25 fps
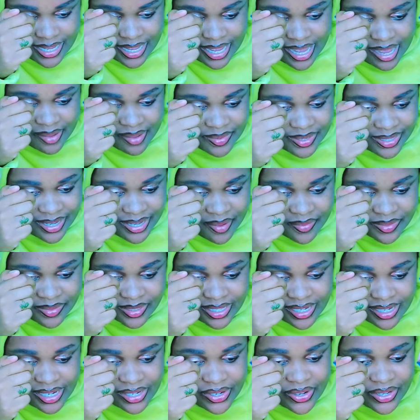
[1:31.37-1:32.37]
I'm
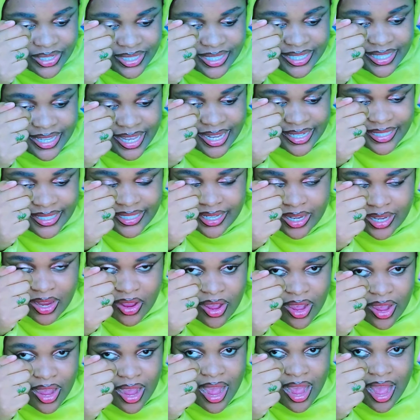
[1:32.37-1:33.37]
still
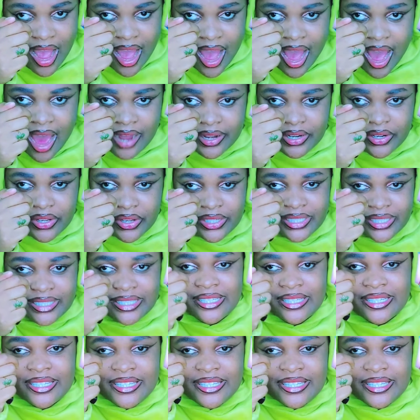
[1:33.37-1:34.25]
not